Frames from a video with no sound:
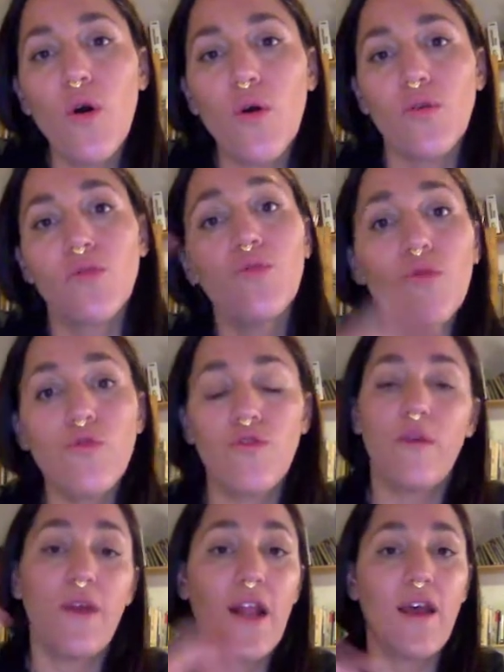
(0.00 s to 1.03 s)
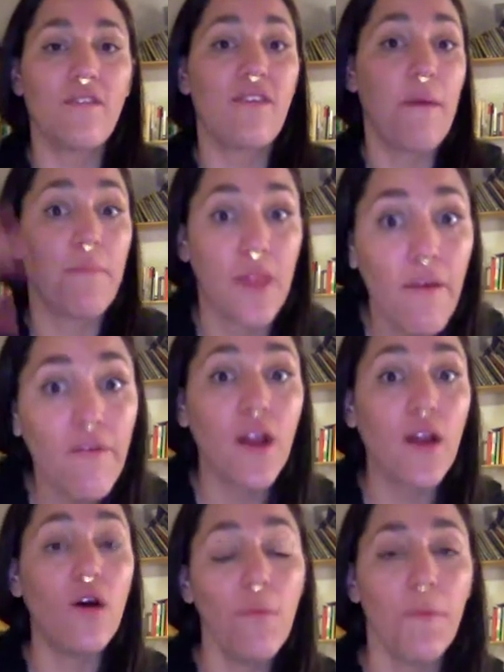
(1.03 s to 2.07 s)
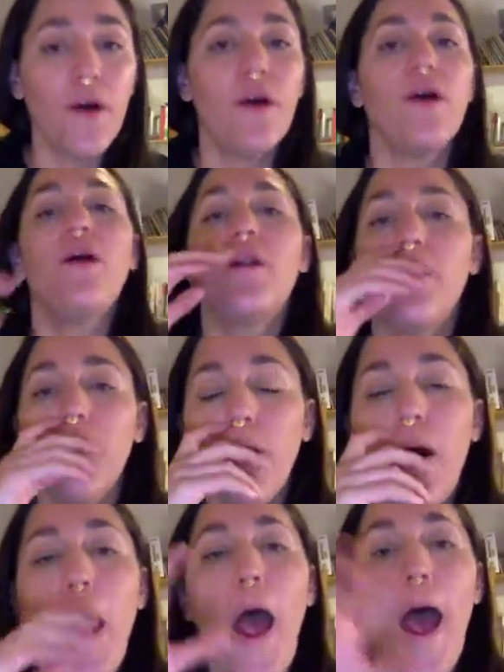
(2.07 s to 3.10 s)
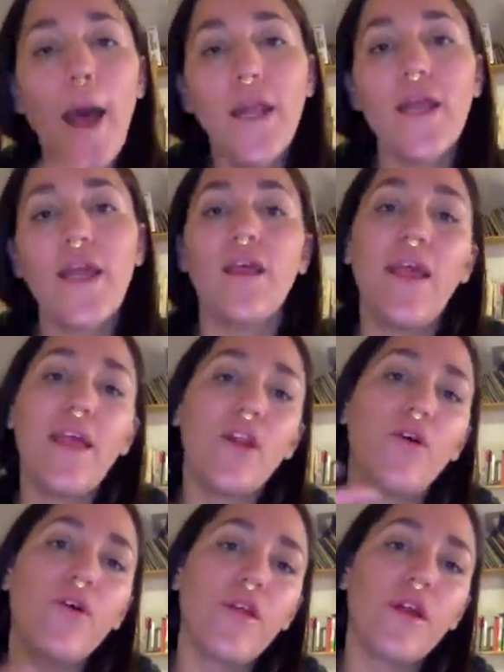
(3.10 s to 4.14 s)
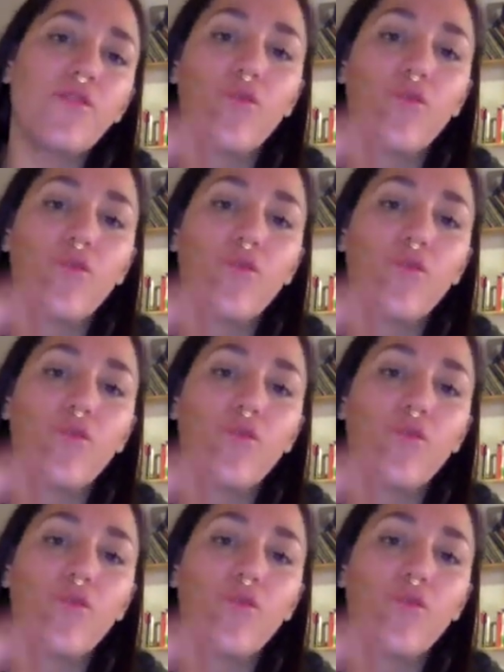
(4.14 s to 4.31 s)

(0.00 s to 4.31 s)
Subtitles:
to civilize and develop, no, and in order to